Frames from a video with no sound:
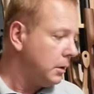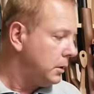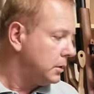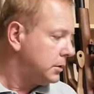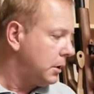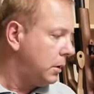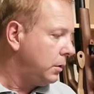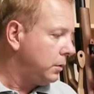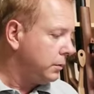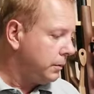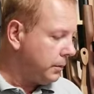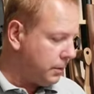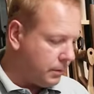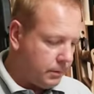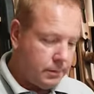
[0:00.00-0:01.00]
So
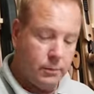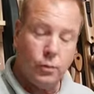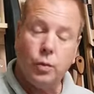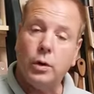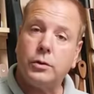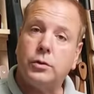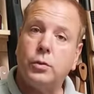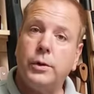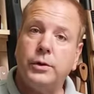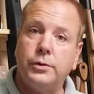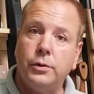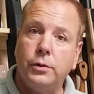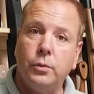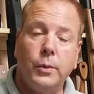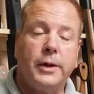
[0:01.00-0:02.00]
what do? We
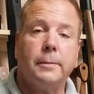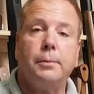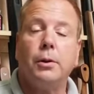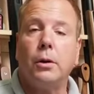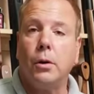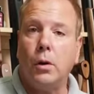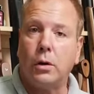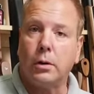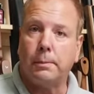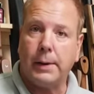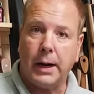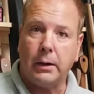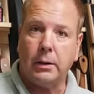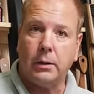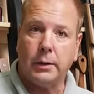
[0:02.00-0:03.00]
can put a longer
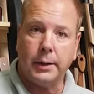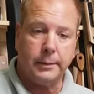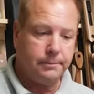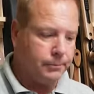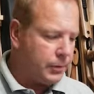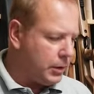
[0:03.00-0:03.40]
barrel on it.